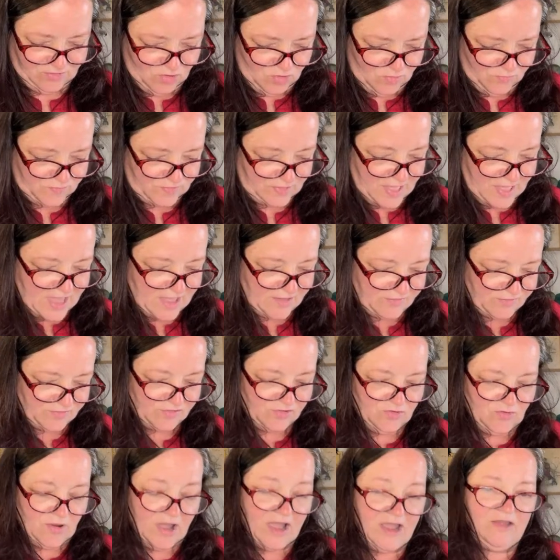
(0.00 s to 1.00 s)
have glass
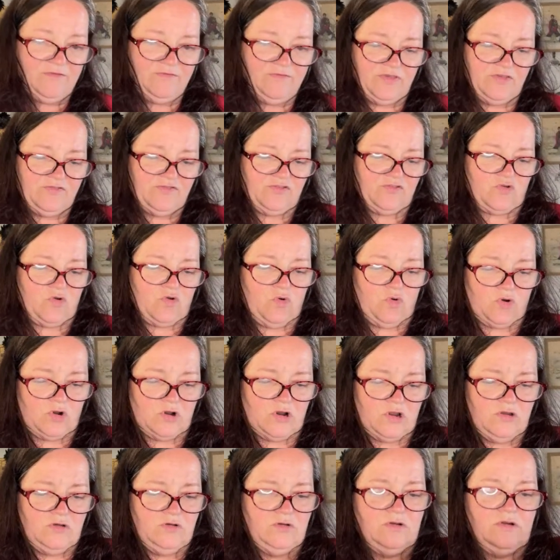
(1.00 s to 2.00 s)
too. I have this
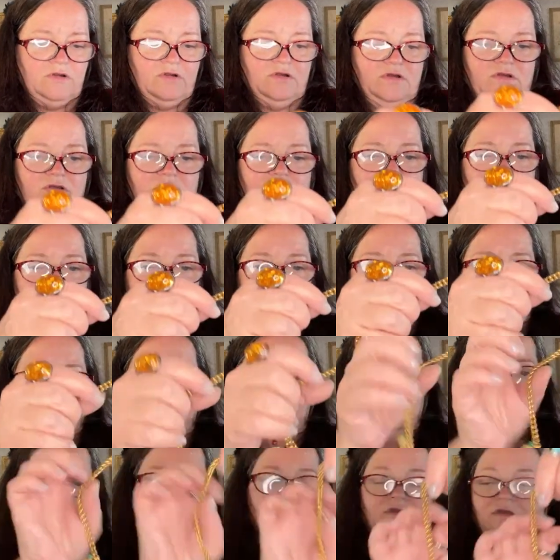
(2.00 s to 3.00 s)
Cora.
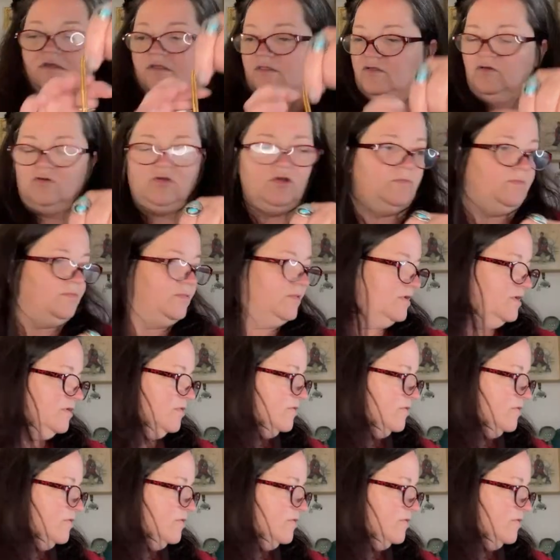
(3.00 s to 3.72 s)
Look how pretty